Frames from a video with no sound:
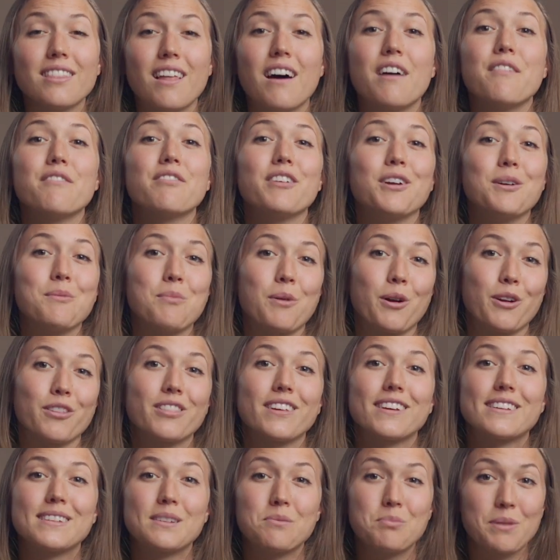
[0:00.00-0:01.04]
love their birth
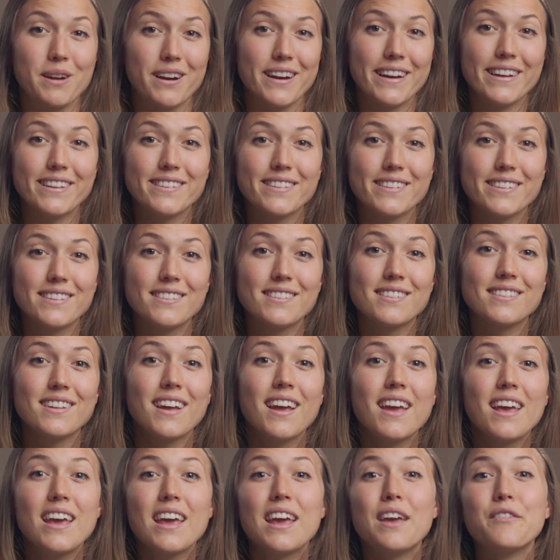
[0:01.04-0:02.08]
experiences.
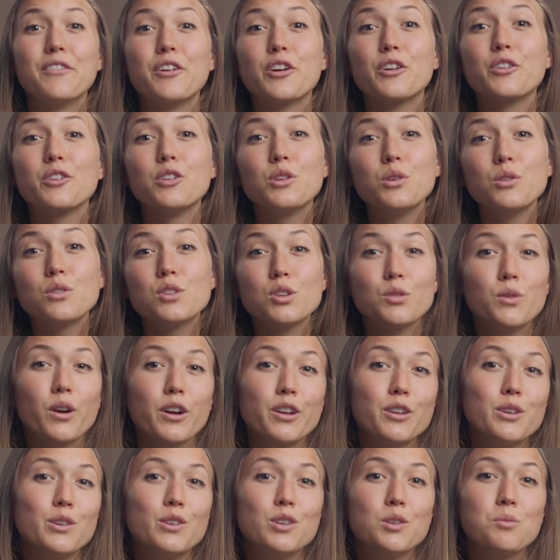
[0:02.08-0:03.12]
If you're new to our
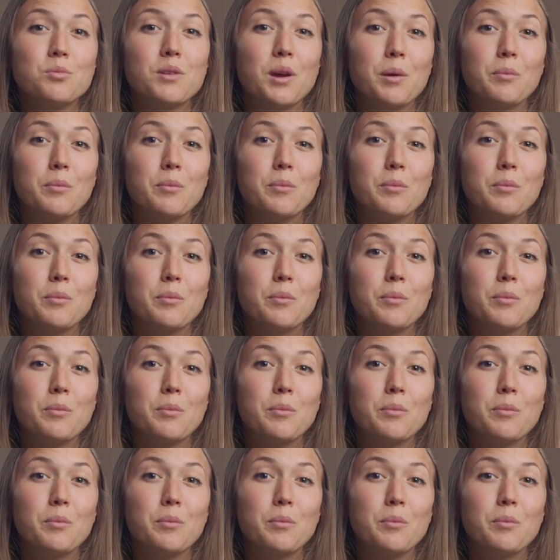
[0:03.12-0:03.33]
YouTube